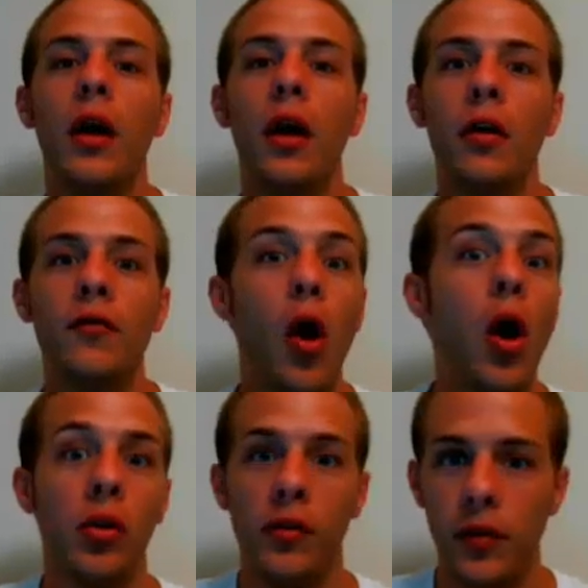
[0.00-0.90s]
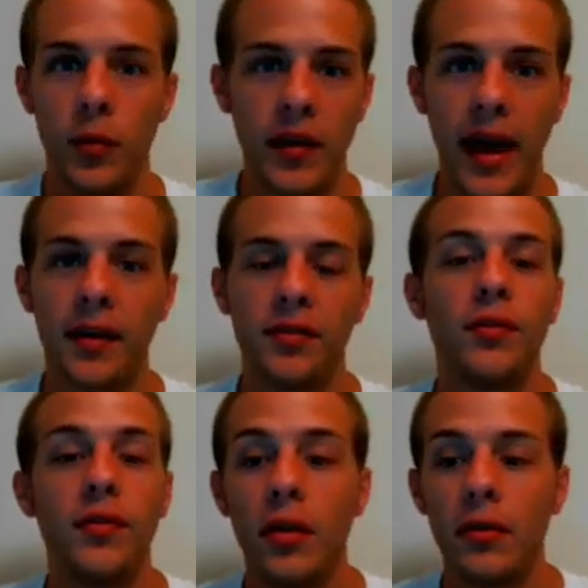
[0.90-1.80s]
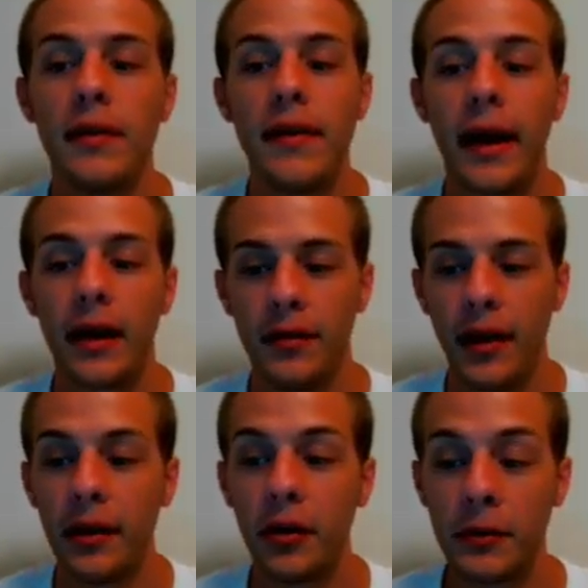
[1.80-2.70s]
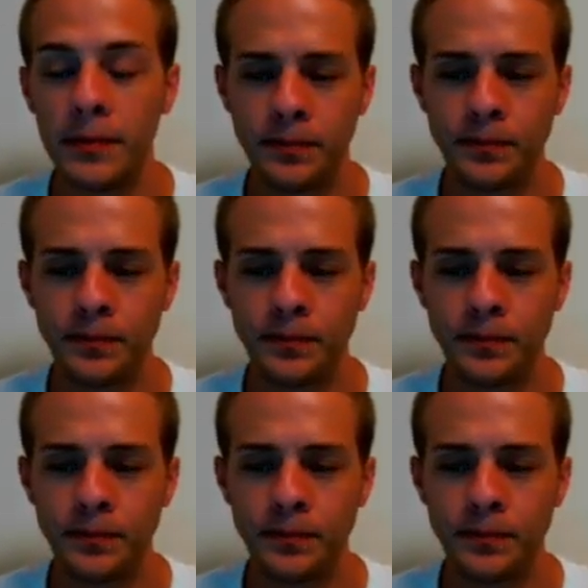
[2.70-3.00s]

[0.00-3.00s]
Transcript: of all of those gases that are in that container.